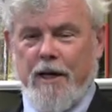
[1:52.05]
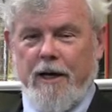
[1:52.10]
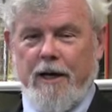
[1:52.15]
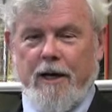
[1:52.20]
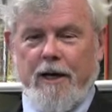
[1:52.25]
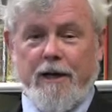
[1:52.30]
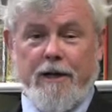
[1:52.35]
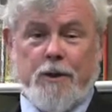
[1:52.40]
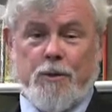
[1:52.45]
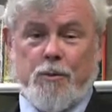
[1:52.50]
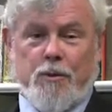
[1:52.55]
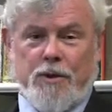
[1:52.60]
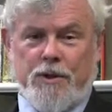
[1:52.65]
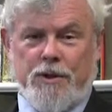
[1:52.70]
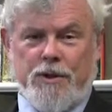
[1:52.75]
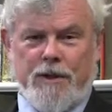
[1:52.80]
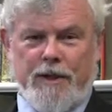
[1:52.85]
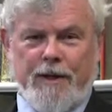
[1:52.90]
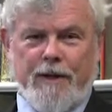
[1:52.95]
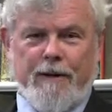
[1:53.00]
uh, this
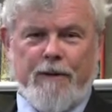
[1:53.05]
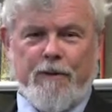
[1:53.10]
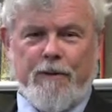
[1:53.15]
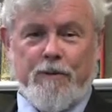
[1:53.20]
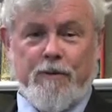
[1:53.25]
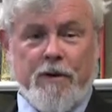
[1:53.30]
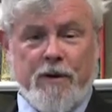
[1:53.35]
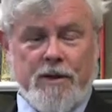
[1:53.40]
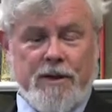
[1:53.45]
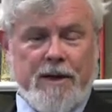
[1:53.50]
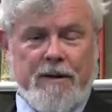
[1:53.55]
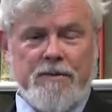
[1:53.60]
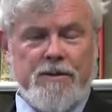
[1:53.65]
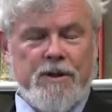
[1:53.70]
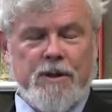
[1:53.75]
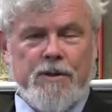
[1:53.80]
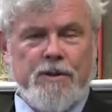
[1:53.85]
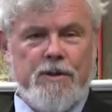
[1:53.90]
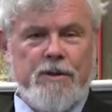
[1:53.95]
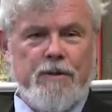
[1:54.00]
was, uh, as far as I was
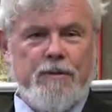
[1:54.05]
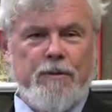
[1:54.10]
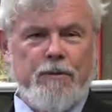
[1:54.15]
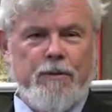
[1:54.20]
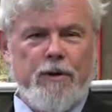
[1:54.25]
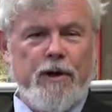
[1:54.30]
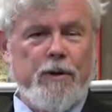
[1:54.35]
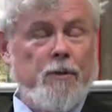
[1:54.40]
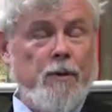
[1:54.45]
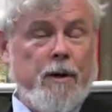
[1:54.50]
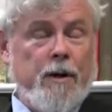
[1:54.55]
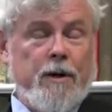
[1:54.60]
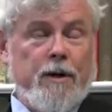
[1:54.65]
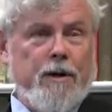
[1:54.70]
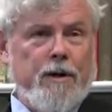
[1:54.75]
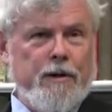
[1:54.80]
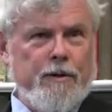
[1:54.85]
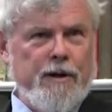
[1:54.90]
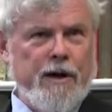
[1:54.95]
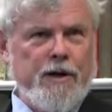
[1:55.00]
concerned, real
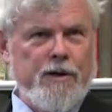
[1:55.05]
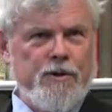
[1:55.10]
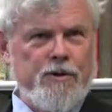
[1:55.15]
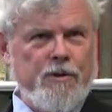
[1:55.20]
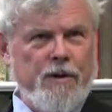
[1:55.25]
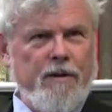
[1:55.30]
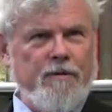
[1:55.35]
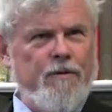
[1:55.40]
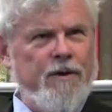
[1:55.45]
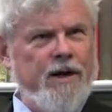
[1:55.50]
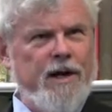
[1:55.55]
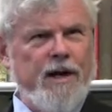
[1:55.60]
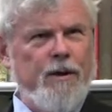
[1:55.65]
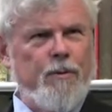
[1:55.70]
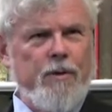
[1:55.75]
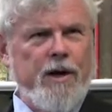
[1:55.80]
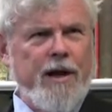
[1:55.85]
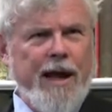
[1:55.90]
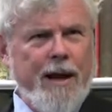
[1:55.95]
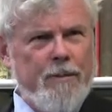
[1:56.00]
work. You're actually trying to find out
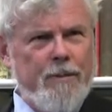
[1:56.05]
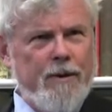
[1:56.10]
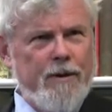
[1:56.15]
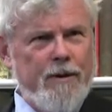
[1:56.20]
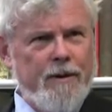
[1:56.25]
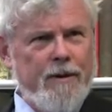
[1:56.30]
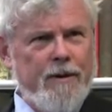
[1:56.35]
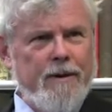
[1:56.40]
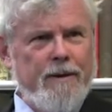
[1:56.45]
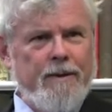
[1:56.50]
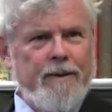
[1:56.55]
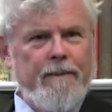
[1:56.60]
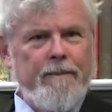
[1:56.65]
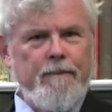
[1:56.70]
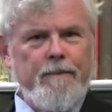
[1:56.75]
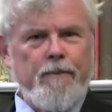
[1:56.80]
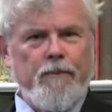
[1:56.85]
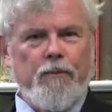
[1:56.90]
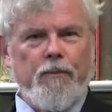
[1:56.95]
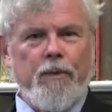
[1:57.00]
what happened
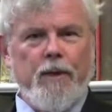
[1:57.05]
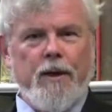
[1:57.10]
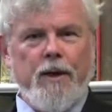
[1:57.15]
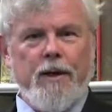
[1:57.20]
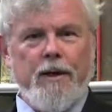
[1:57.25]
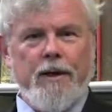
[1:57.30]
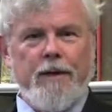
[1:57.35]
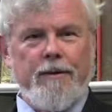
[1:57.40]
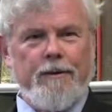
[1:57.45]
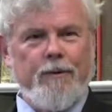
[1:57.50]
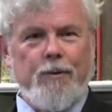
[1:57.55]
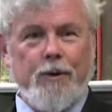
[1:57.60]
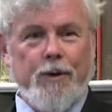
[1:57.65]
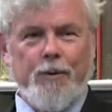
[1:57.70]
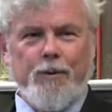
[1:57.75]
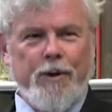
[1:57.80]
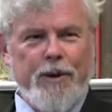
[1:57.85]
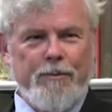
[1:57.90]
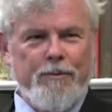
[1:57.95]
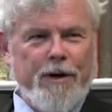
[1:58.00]
uh,
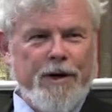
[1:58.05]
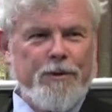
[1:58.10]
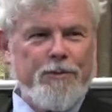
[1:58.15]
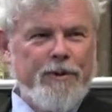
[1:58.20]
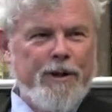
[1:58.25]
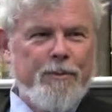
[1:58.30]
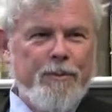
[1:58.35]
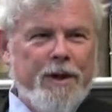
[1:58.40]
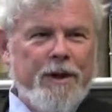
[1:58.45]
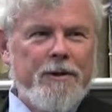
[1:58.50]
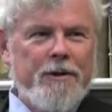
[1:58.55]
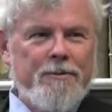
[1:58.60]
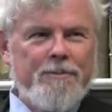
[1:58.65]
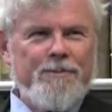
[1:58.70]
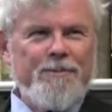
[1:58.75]
or what Mark Twain meant.